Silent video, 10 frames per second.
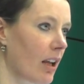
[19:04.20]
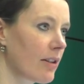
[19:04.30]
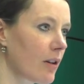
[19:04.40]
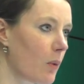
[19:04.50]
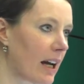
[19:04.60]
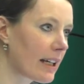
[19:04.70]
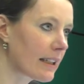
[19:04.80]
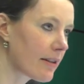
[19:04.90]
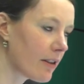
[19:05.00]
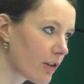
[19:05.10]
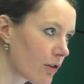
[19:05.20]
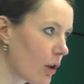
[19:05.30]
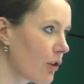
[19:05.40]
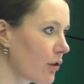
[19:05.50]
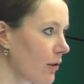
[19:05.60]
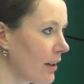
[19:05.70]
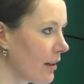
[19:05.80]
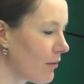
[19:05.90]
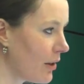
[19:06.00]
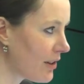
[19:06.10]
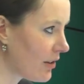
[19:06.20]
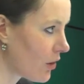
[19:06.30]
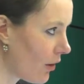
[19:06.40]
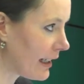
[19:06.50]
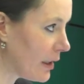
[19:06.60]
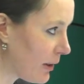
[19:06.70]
So where the social rose historically